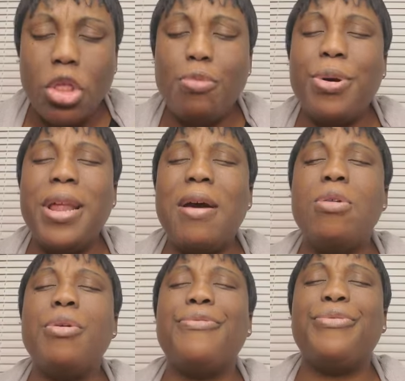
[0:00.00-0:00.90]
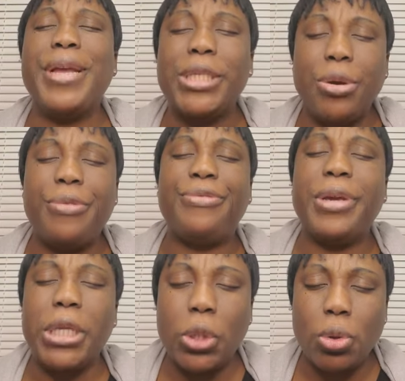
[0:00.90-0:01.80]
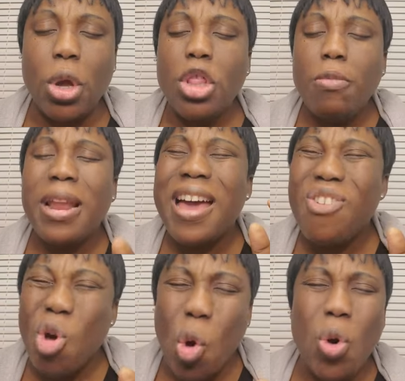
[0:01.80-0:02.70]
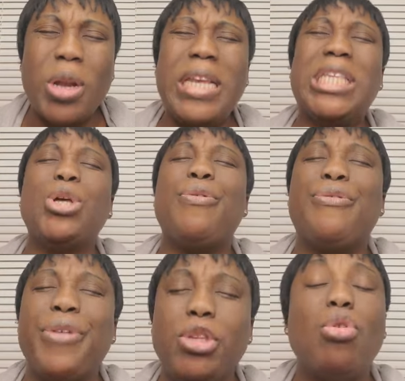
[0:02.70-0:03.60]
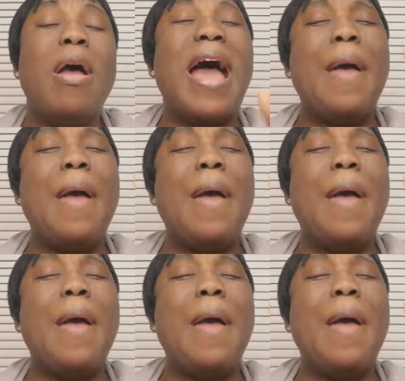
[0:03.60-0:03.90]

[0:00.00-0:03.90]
No matter how your friends offend you. No matter how your colleagues offend you.